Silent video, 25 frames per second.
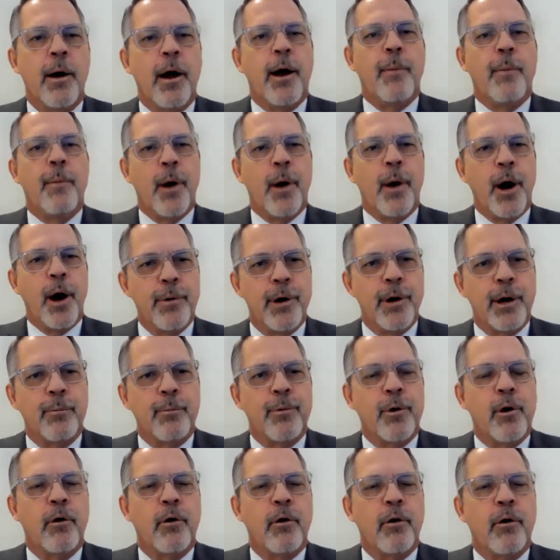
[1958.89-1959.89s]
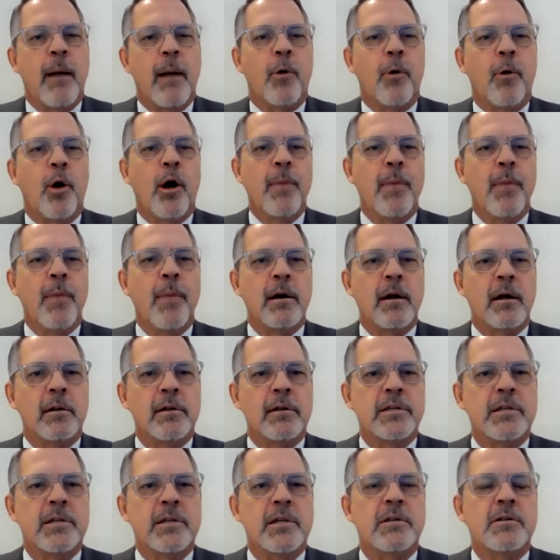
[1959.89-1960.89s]
a barbering program or a
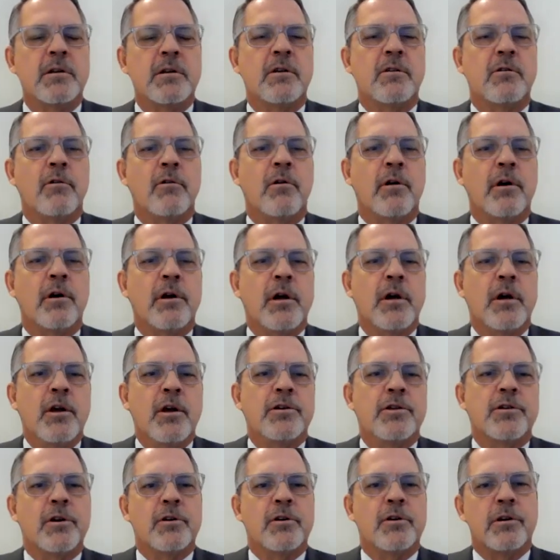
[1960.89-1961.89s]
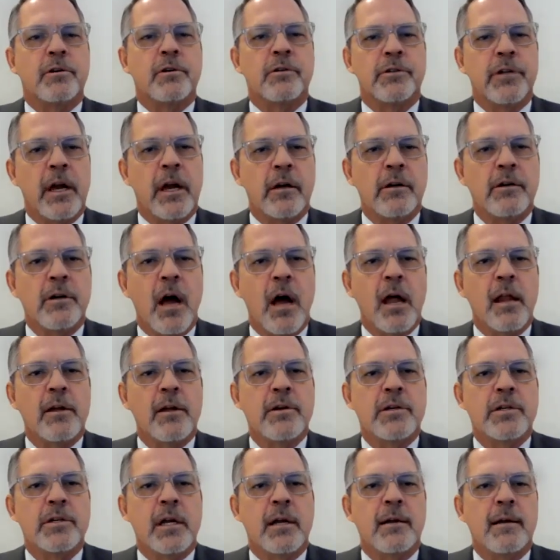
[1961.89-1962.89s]
medical assistant or surgical
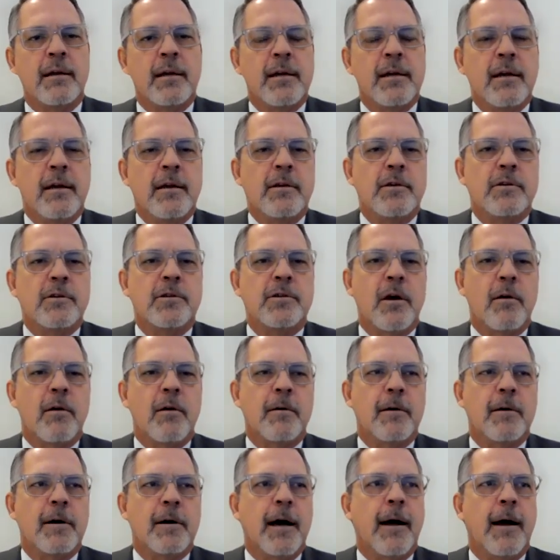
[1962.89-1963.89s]
technology. So